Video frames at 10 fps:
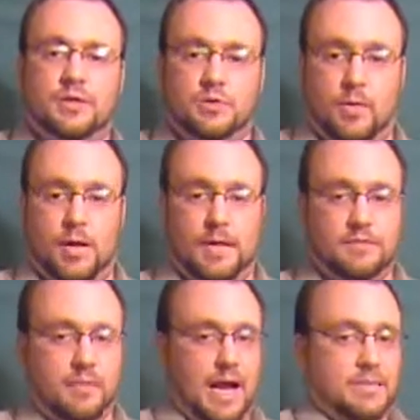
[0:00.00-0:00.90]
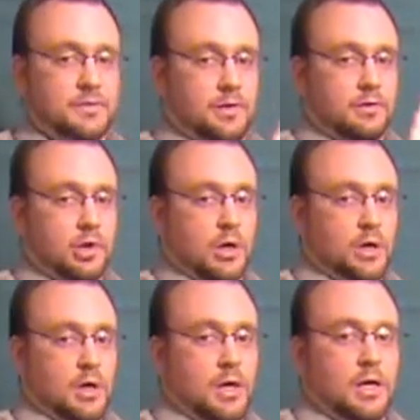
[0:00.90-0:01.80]
as well as perhaps a
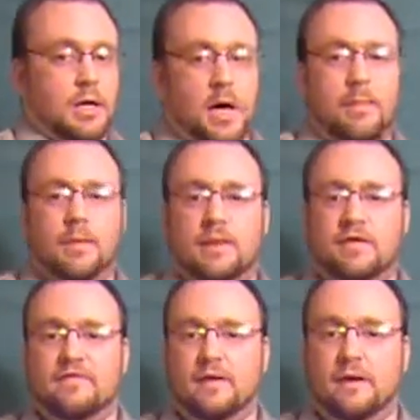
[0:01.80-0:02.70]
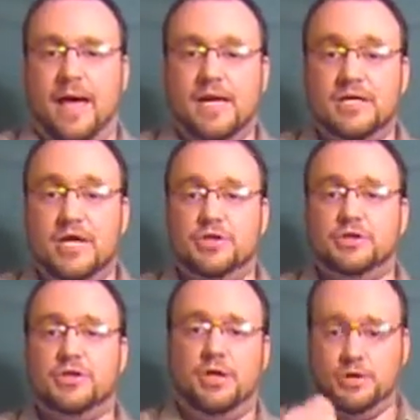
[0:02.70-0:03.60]
couple of
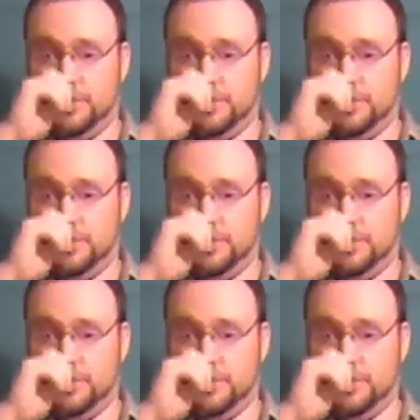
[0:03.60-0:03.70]
annotations here,